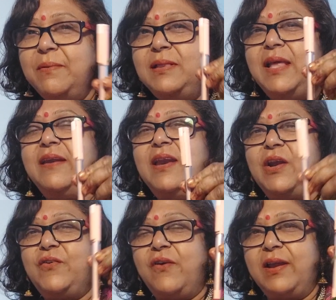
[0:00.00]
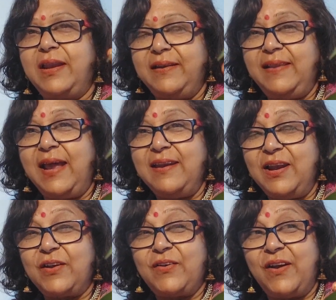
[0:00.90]
they are electron
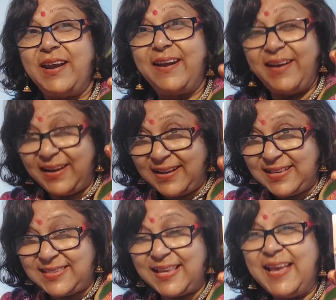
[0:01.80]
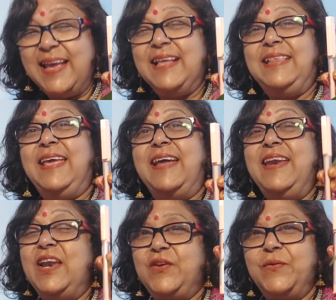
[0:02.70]
gainers, they are
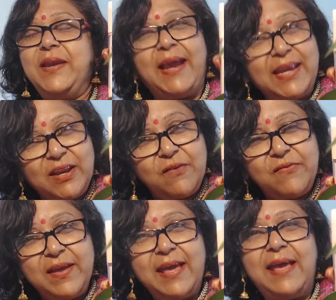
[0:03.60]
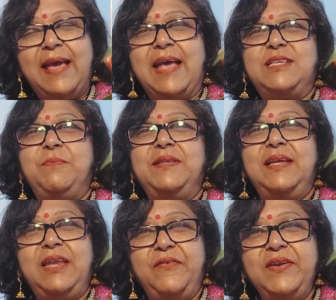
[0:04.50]
electronegative as per
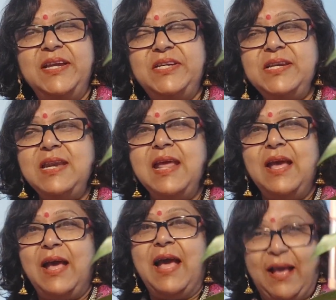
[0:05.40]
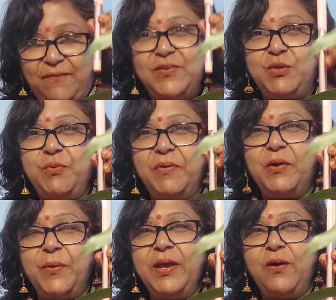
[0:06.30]
the definition which we were
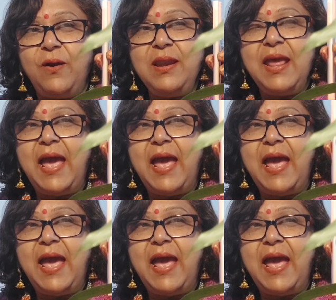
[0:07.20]
going on.